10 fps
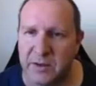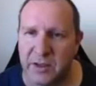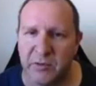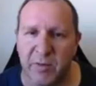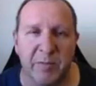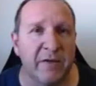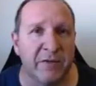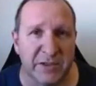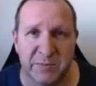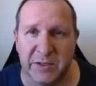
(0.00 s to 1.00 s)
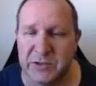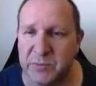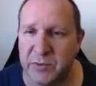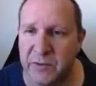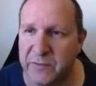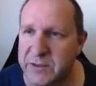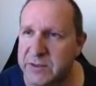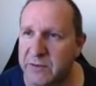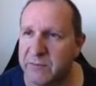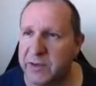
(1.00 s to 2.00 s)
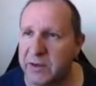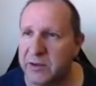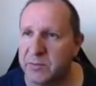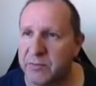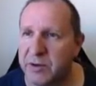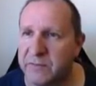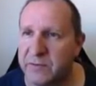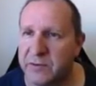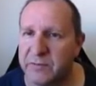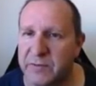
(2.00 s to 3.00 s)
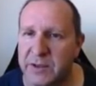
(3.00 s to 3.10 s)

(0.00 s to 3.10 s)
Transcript: You got to remember, everything's pixel perfect. So if we go to preview,